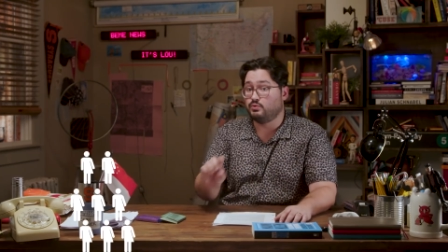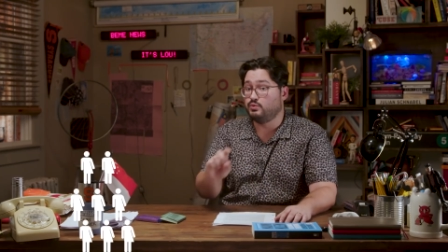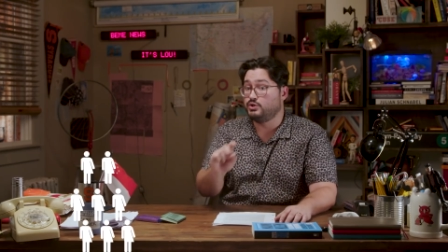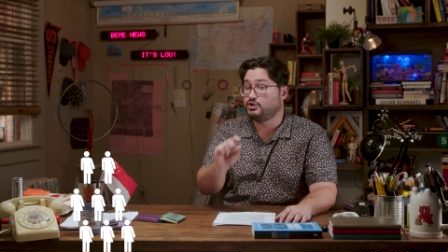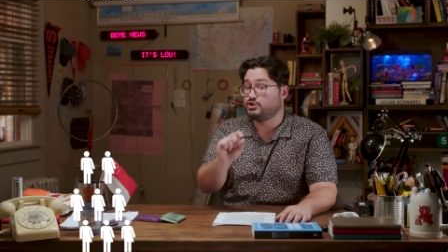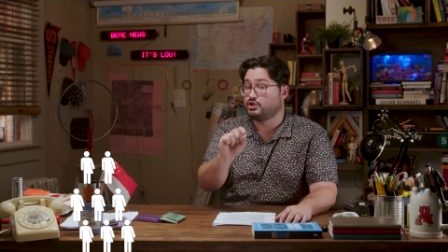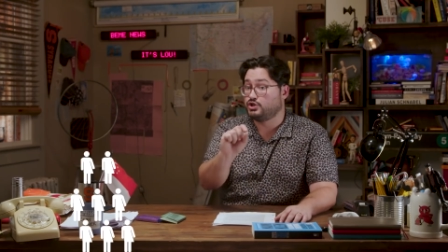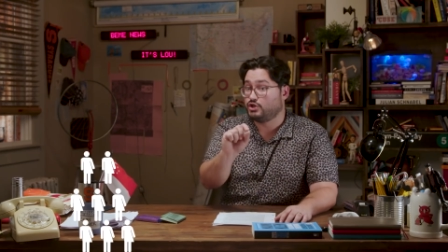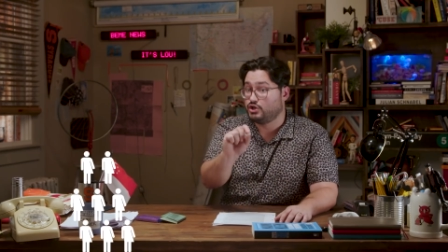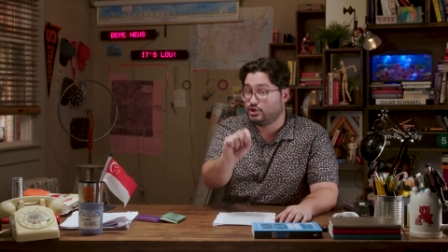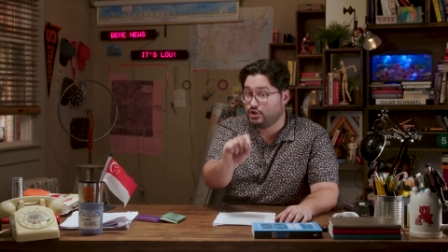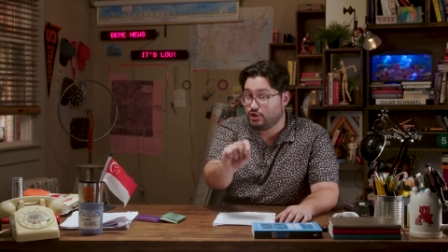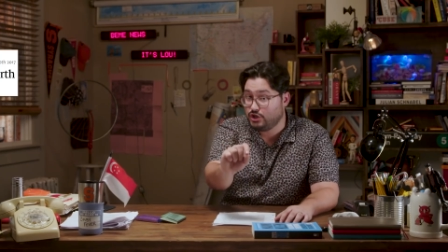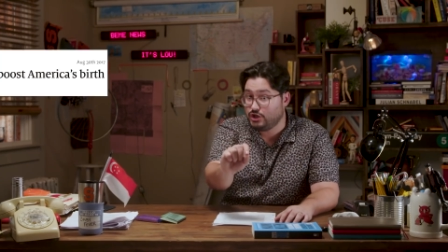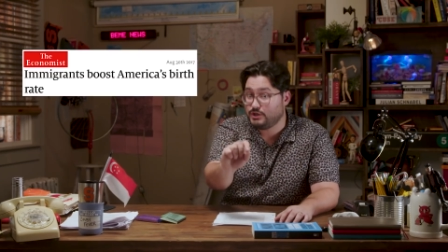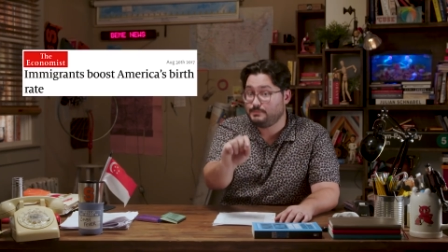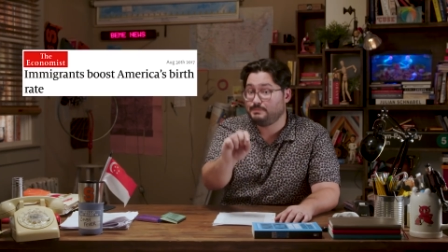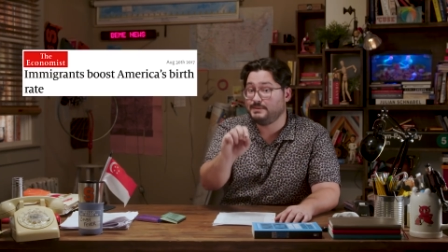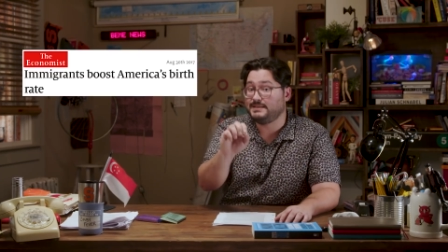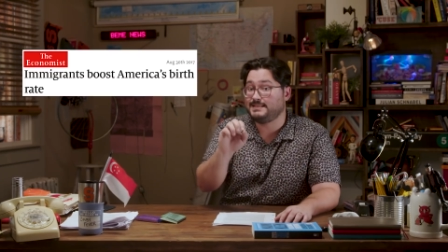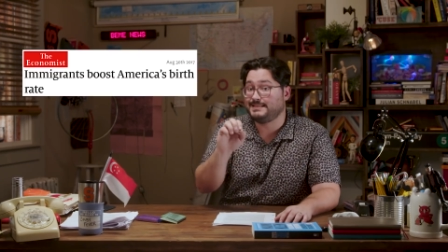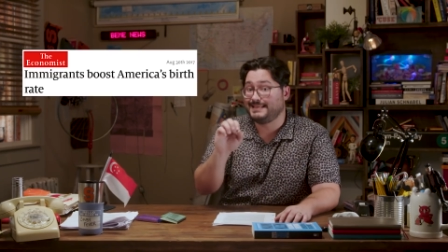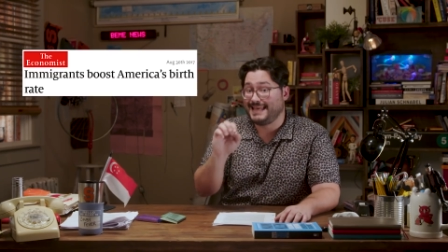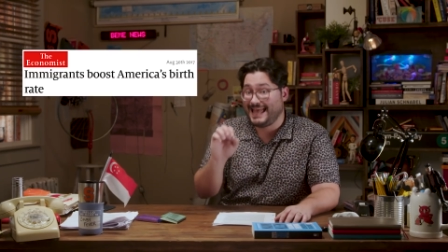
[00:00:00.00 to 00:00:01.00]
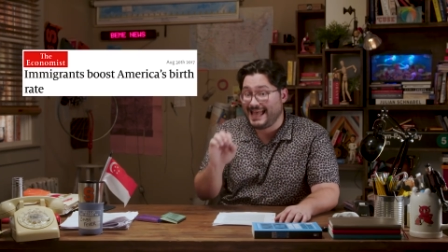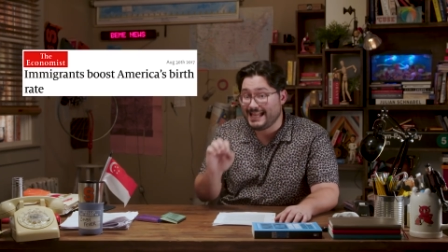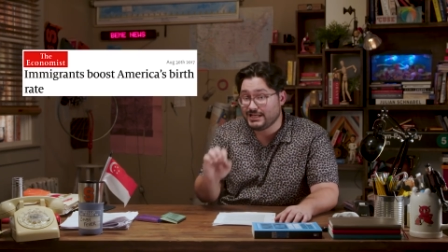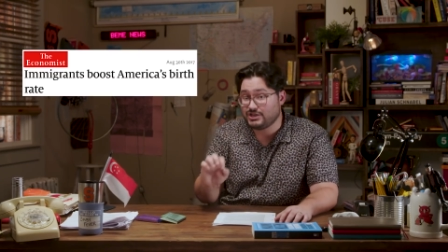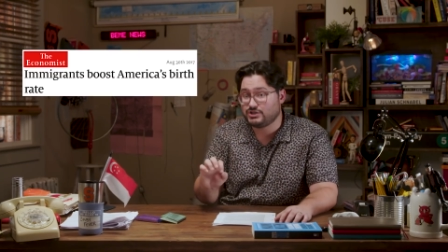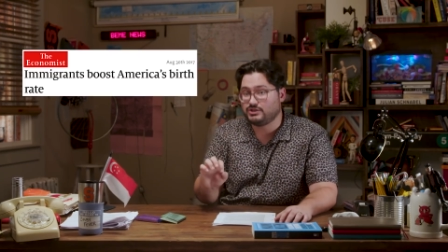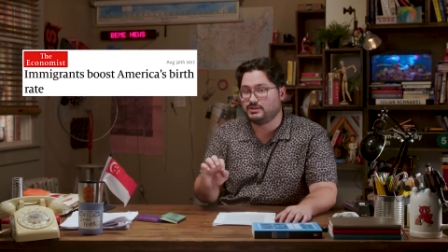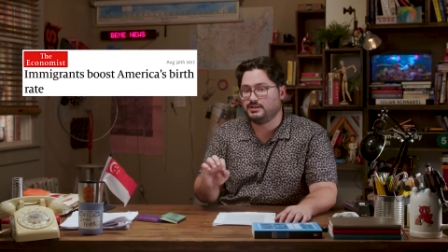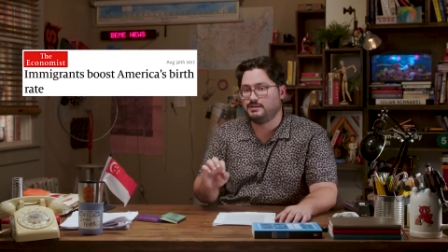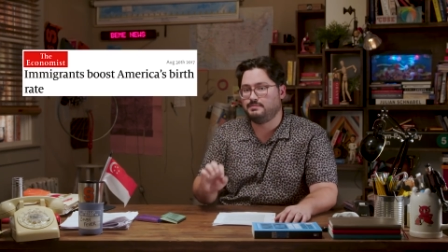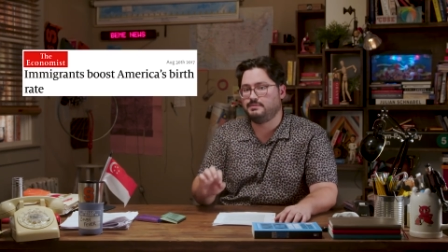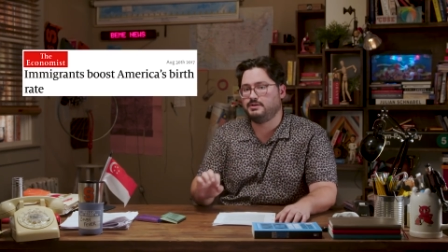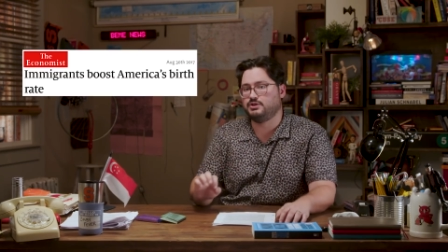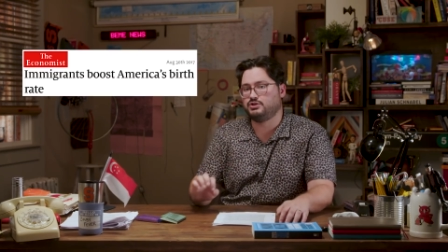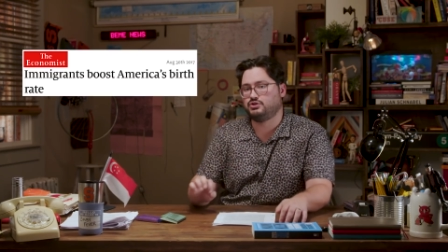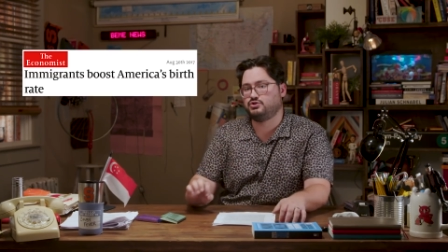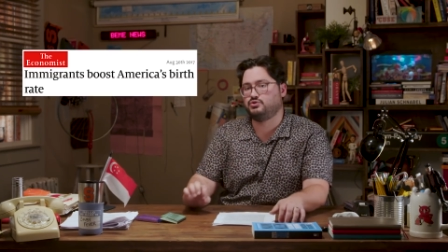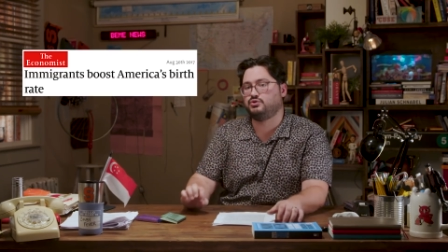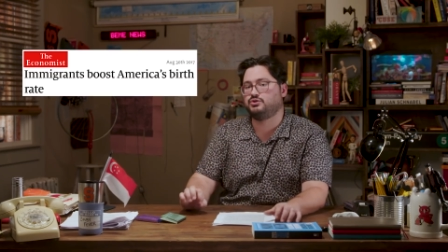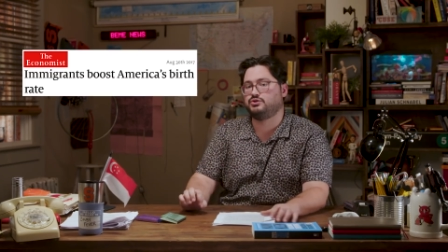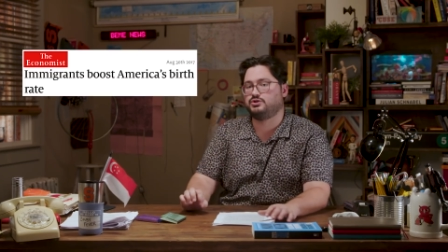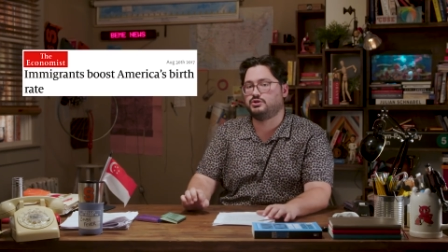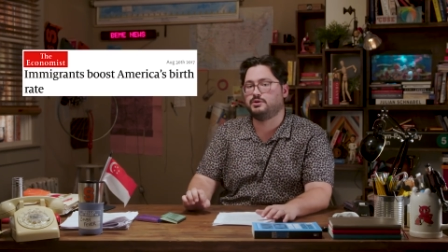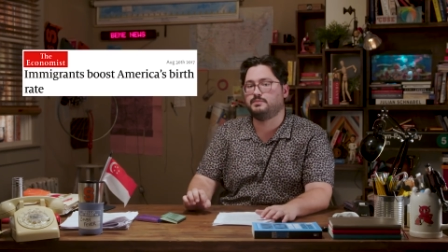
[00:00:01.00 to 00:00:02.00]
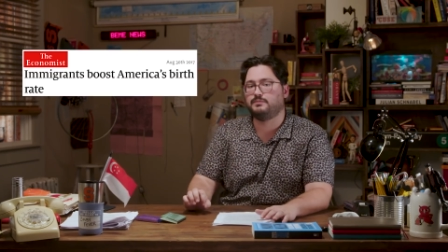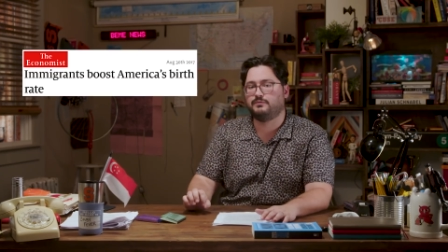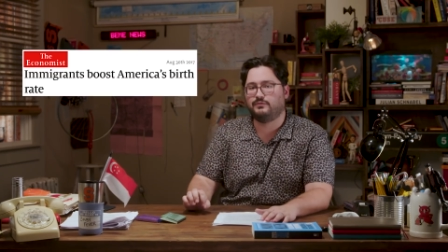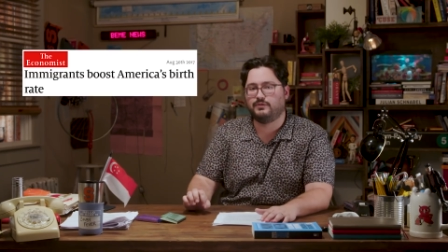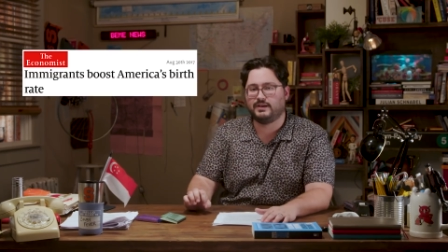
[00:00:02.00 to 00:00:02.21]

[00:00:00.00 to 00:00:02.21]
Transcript: which could potentially be a short term